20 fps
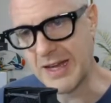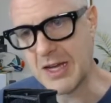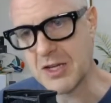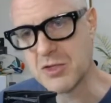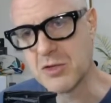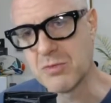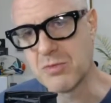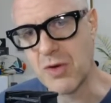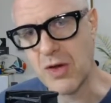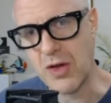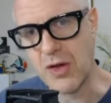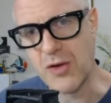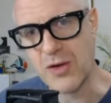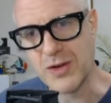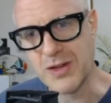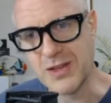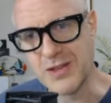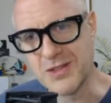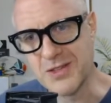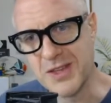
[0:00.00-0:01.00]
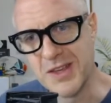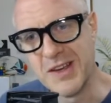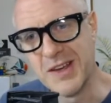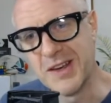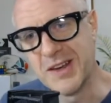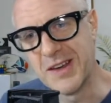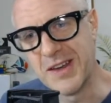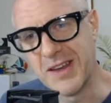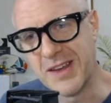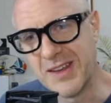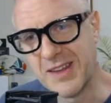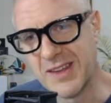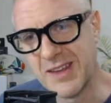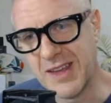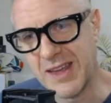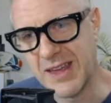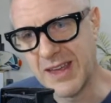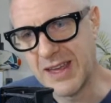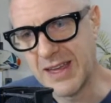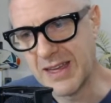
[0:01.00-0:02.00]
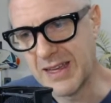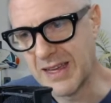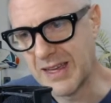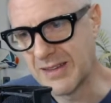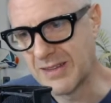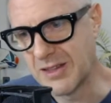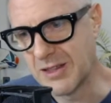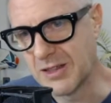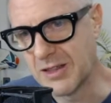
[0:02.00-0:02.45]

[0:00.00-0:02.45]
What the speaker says: national priorities, and the